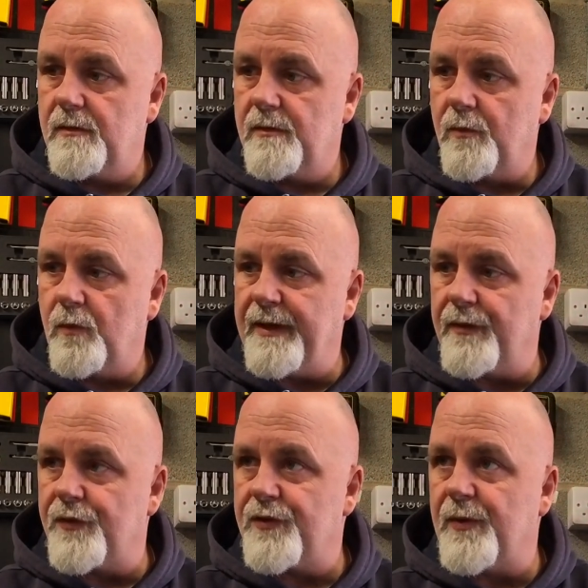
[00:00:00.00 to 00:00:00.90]
the
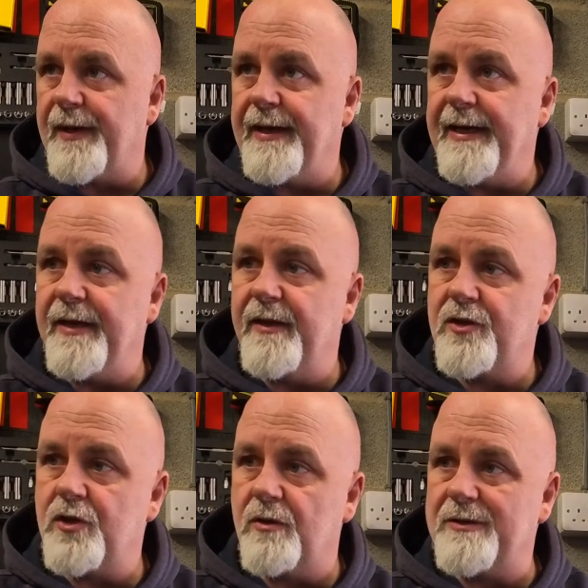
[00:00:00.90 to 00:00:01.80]
wheels so I can get the
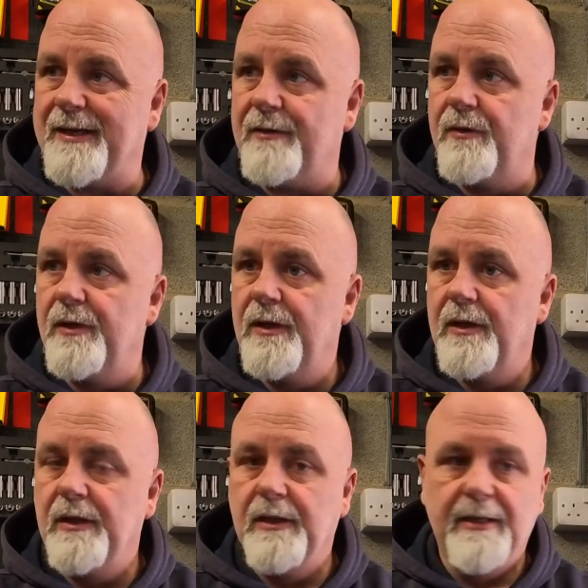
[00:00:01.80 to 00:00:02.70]
shocks out,
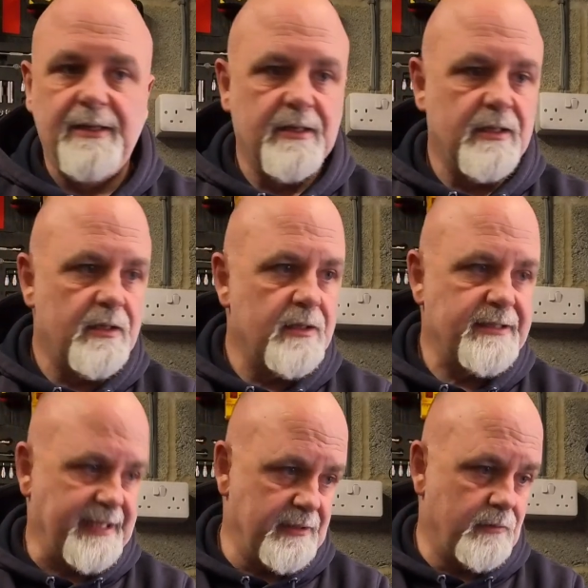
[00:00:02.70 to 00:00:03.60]

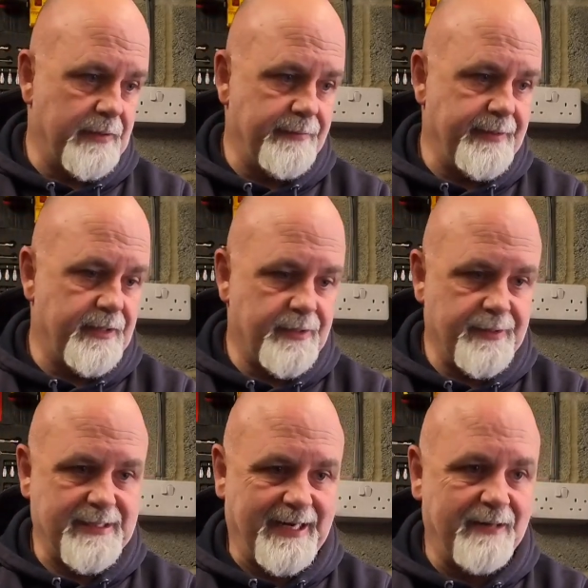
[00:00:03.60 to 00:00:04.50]
take the wiring
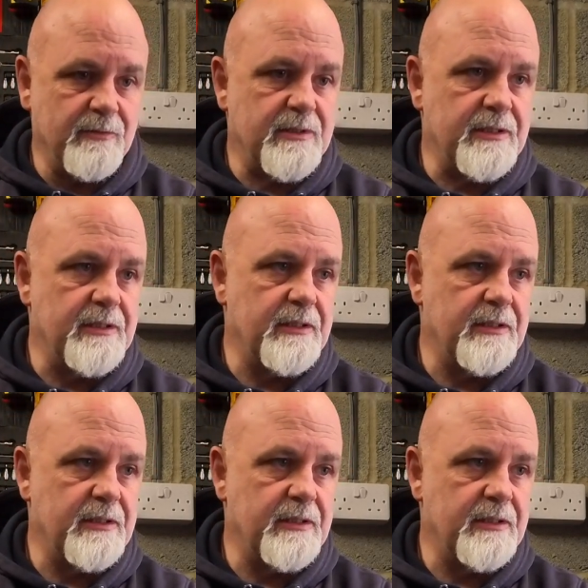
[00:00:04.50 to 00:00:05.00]
harness out,